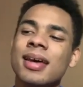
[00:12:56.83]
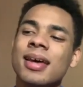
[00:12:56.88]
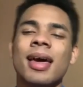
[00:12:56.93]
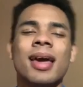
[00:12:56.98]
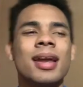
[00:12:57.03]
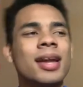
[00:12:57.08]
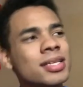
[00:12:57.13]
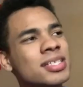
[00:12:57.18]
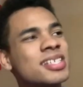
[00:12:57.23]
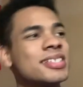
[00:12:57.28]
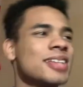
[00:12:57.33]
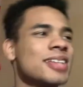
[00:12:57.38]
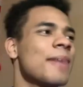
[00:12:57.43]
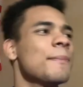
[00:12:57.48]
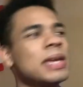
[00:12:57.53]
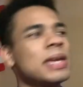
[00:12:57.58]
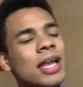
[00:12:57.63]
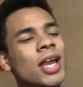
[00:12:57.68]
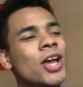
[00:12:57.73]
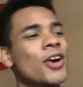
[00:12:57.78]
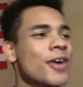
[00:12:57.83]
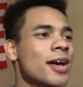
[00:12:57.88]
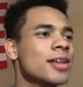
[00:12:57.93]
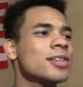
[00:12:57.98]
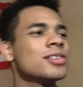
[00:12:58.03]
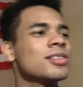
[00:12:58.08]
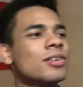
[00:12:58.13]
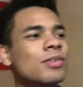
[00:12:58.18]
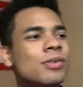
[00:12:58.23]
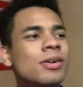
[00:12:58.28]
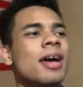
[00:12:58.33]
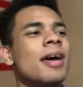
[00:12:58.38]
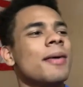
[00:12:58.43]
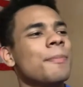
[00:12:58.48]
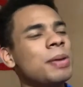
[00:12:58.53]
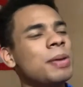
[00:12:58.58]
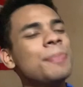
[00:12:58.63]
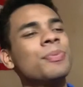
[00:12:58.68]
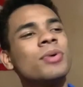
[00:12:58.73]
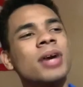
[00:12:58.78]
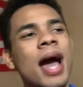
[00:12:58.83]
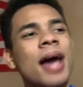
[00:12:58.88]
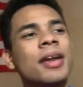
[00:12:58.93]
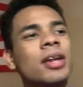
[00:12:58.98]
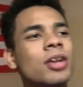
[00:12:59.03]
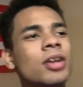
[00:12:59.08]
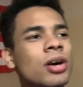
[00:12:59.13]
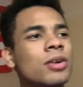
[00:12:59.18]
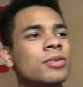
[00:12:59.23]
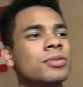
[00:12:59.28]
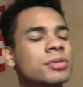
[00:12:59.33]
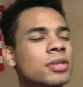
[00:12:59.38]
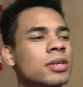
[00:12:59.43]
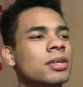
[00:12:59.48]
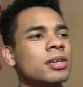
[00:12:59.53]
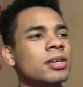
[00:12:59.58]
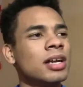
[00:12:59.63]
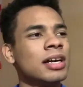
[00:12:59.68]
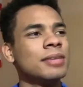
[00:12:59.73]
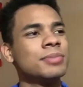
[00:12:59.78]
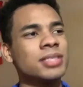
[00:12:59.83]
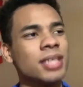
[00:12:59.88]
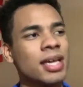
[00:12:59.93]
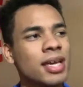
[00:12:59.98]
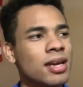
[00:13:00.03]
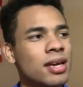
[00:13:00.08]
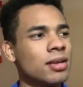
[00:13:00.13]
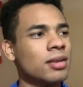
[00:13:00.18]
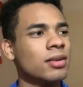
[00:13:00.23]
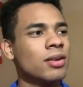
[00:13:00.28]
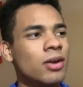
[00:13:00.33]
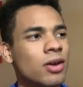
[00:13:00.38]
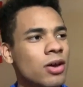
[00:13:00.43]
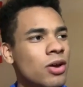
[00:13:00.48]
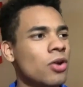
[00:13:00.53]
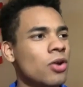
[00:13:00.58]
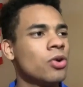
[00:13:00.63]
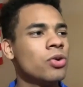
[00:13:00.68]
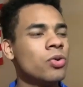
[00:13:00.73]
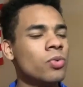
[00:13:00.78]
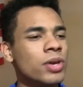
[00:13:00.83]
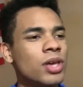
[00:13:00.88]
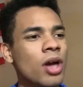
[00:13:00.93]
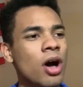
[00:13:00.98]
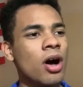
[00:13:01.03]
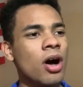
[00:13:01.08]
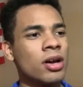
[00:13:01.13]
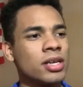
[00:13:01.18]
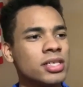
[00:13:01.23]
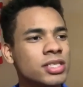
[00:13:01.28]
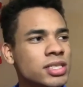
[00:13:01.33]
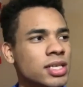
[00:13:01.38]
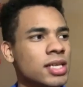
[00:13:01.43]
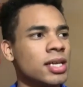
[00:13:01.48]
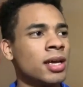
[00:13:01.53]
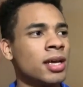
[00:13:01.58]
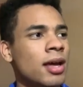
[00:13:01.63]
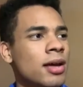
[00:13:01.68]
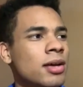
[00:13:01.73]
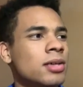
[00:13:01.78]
And let's just say me and Lorenzo, people kind of know, you know what I'm saying, who we are and shit.